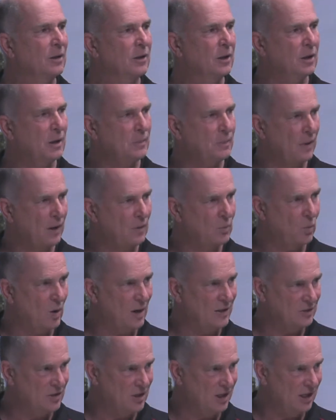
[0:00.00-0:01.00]
Then they play
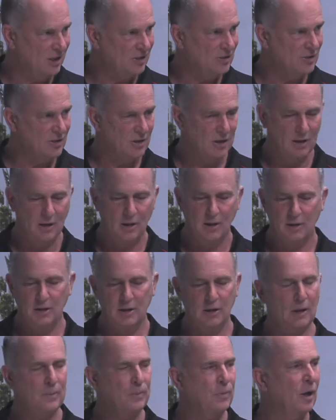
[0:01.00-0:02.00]
1 Test.
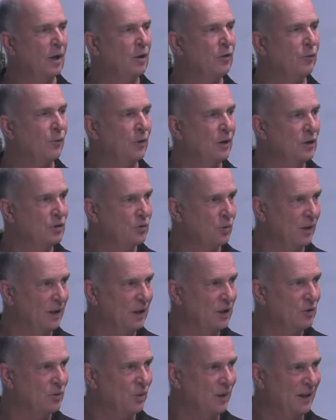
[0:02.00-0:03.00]
Then they play 3
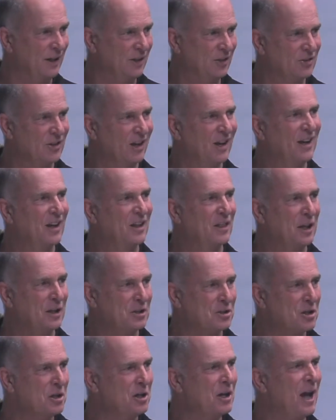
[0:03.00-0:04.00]
2020s. Yeah.
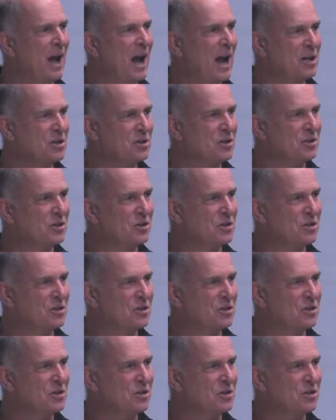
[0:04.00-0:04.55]
That's their Ashes